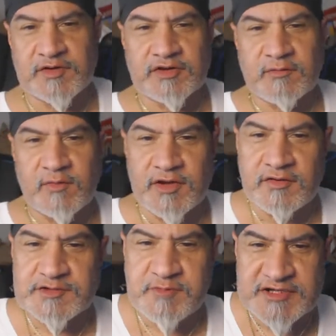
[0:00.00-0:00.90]
And when you
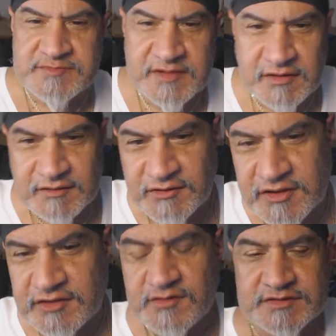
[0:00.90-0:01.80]
use Prismacolor, you
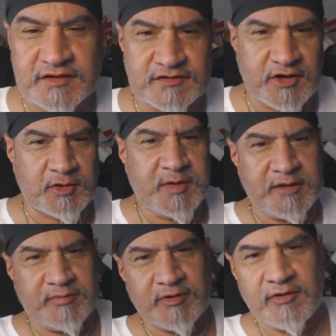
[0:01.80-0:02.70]
can use it on dark
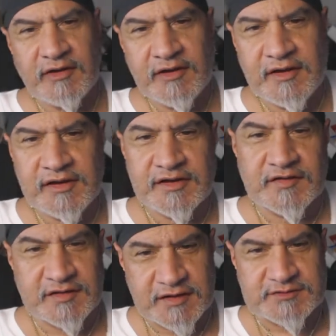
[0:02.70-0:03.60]
paper,
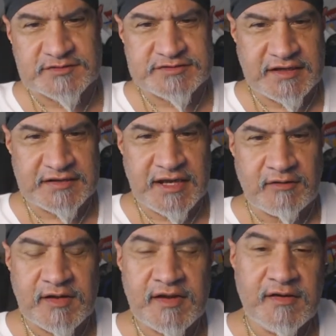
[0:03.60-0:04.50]
and the colors will stand
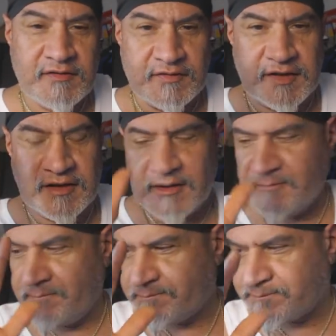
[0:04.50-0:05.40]
out. The
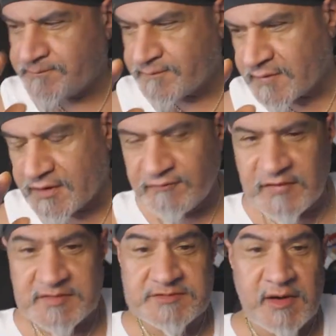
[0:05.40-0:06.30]
um, the
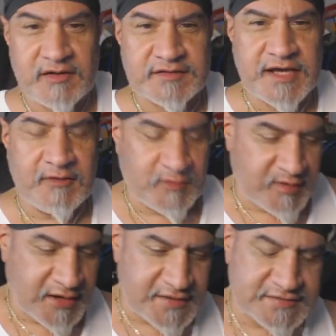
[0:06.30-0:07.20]
famous model Tyra
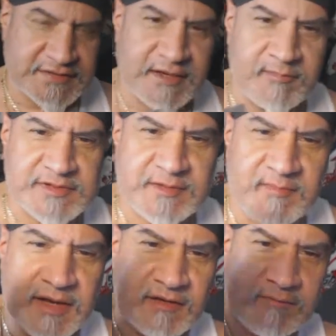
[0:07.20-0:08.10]
Banks that
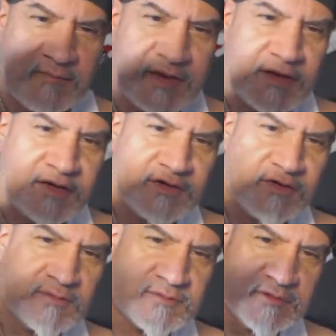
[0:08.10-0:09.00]
some may or may not
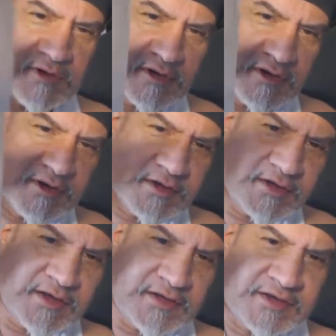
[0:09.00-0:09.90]
know.
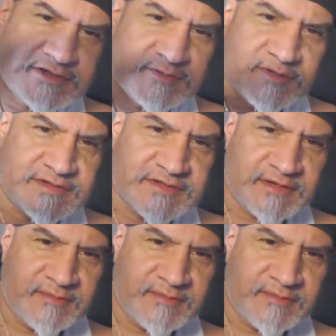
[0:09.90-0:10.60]
This was